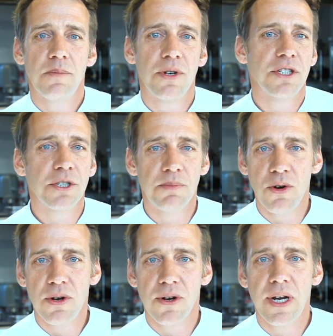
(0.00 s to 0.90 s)
put a
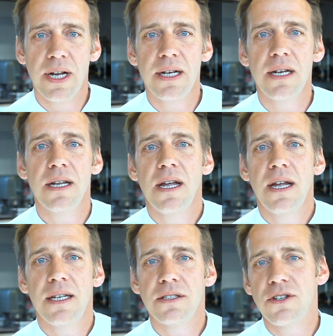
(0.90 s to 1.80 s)
smoker in,
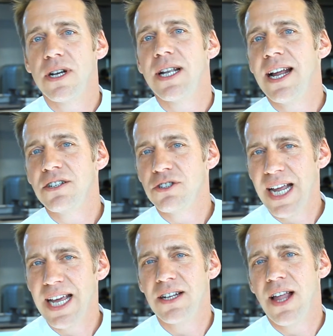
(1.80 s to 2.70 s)
started to
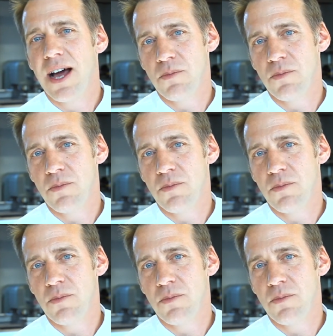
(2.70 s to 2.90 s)
entertain a lot